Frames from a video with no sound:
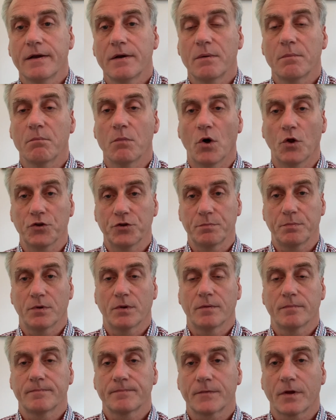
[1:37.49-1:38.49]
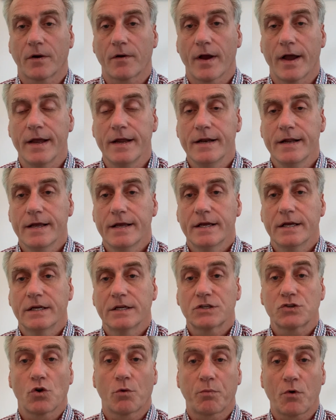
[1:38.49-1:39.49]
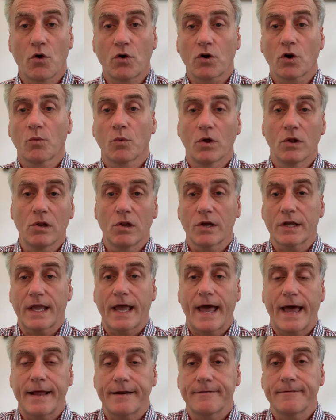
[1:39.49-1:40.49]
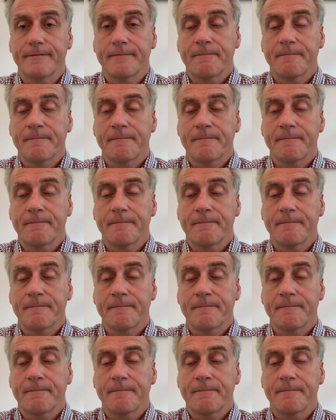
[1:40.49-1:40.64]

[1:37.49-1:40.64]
multiple, all right? So a broker will look at,